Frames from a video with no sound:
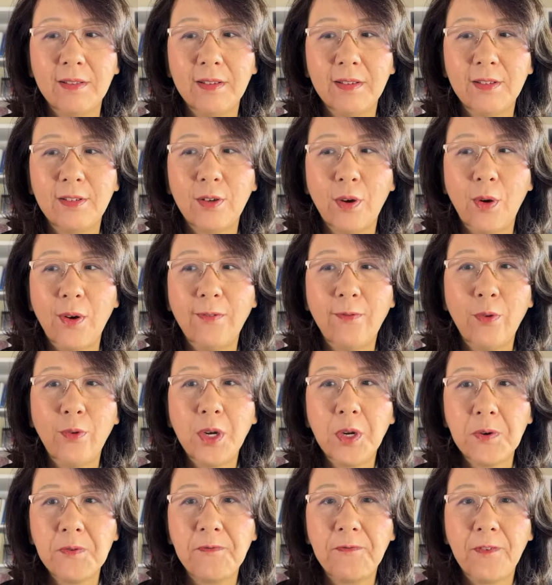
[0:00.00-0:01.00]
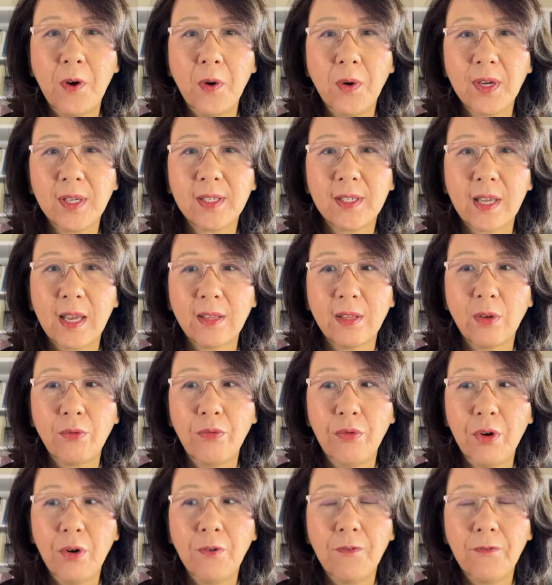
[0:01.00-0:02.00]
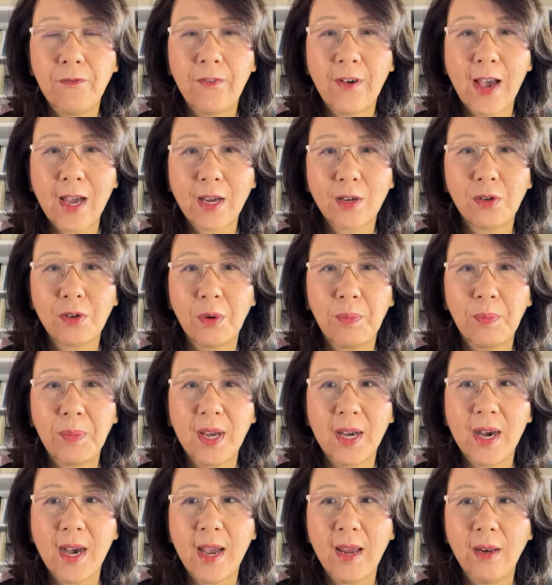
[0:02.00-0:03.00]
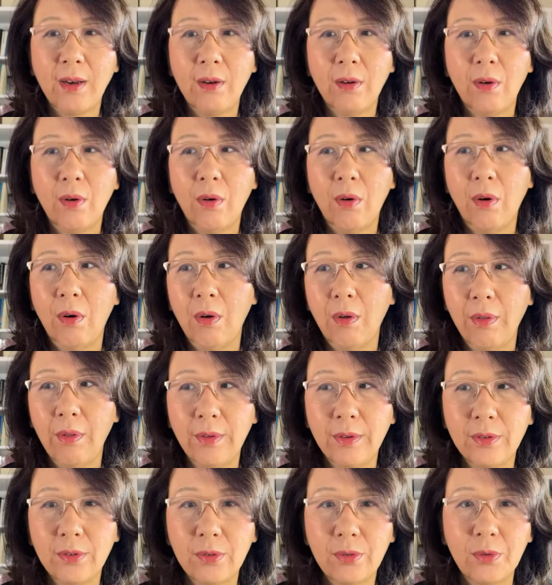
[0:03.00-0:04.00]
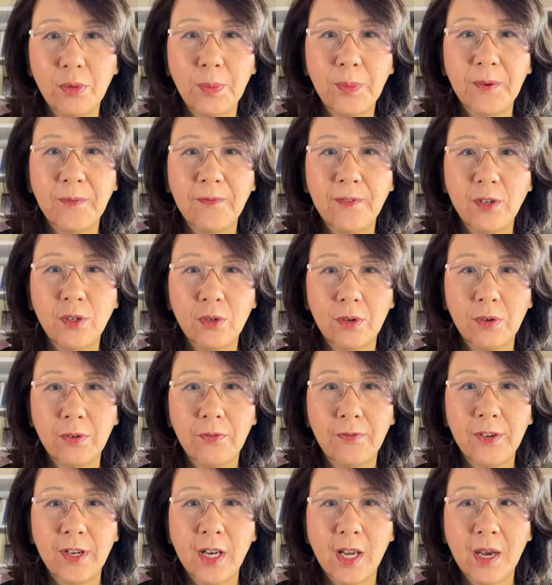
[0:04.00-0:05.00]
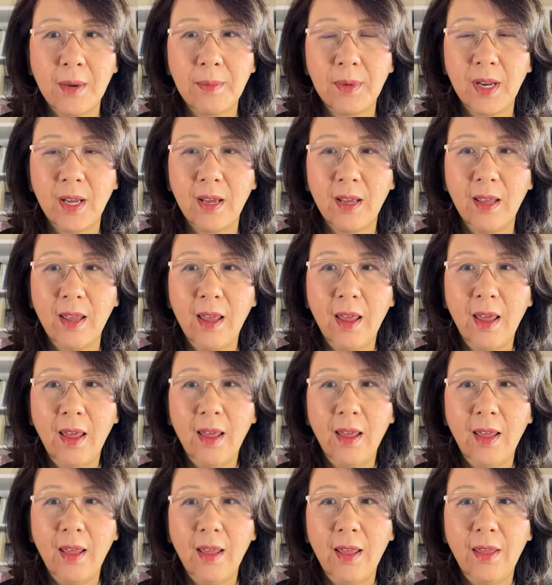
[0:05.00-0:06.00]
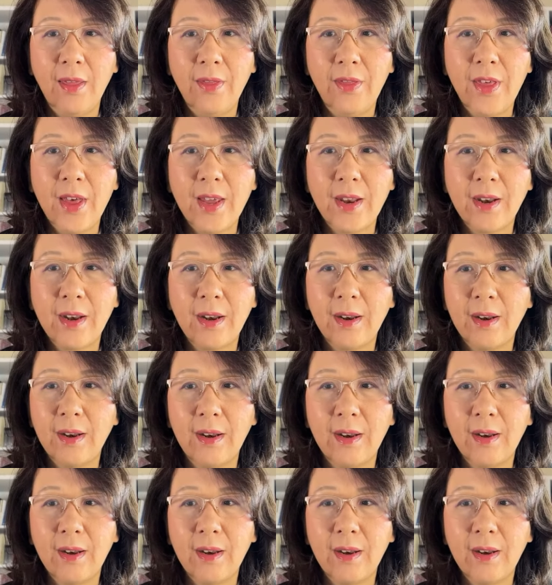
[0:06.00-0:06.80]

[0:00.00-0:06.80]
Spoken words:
So if we don't focus on the real factor behind all the superficial phenomena, then